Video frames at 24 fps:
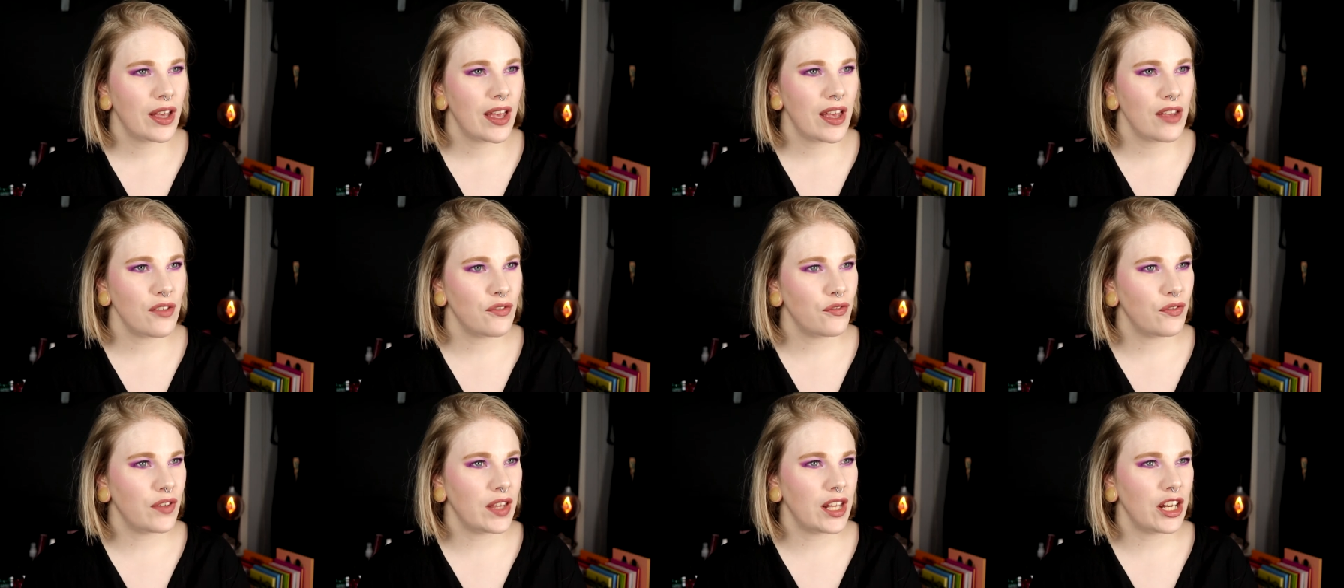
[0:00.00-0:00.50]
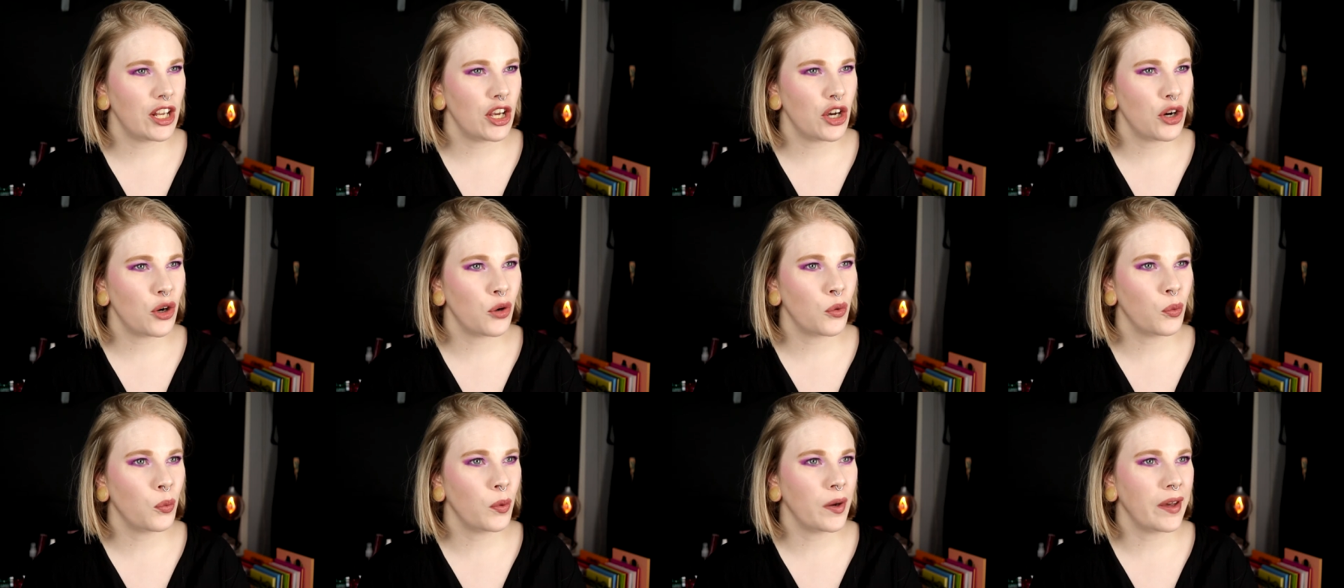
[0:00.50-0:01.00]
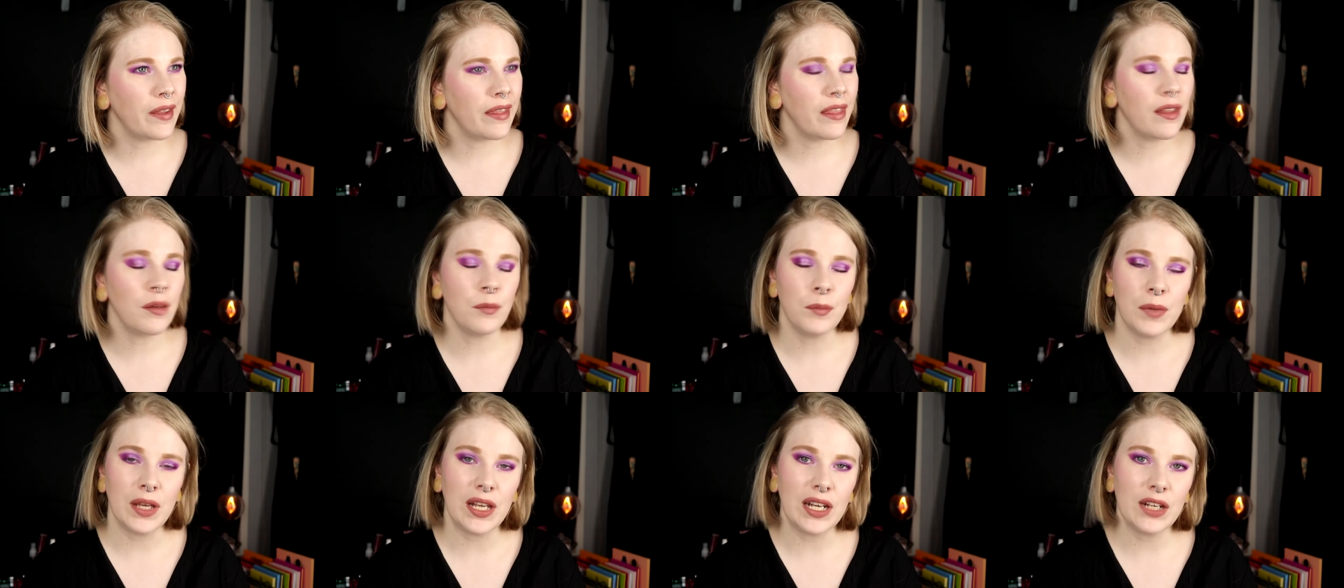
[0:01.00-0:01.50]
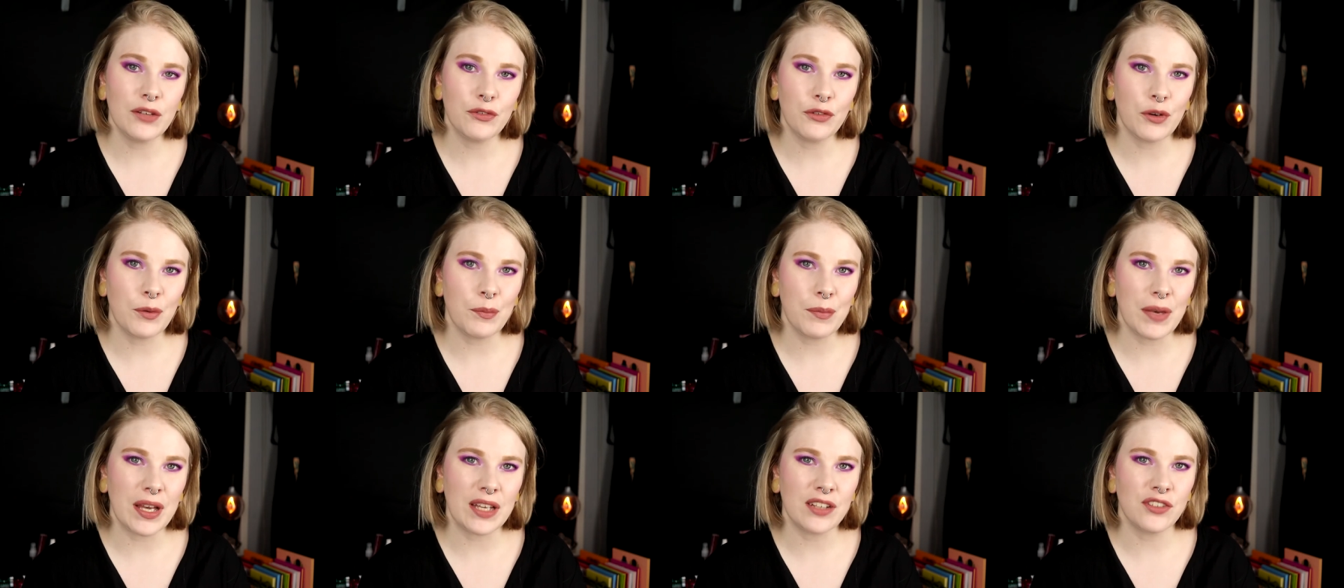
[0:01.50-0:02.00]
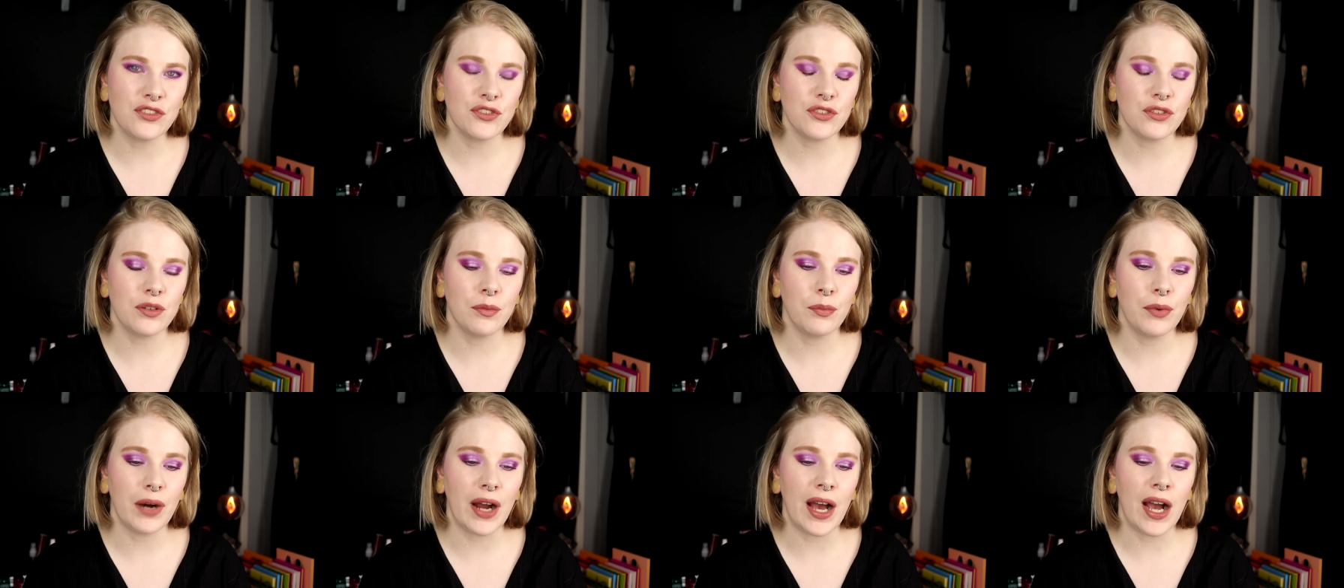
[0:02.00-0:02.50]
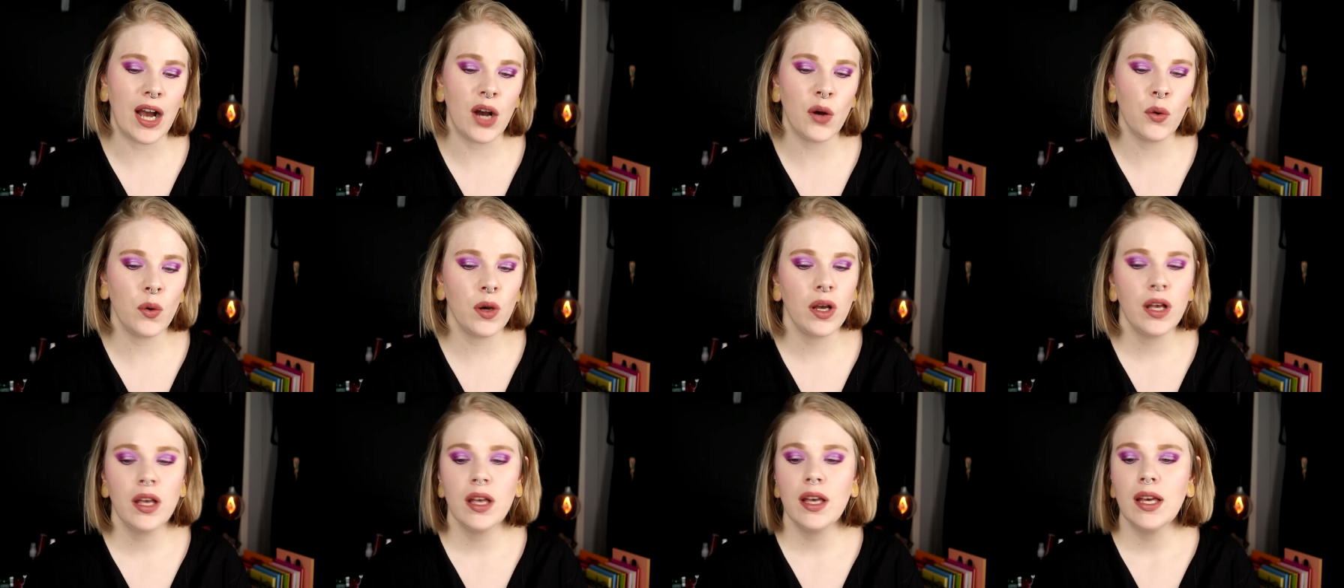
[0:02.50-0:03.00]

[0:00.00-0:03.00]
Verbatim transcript: a video with Milly from Bad to the Brow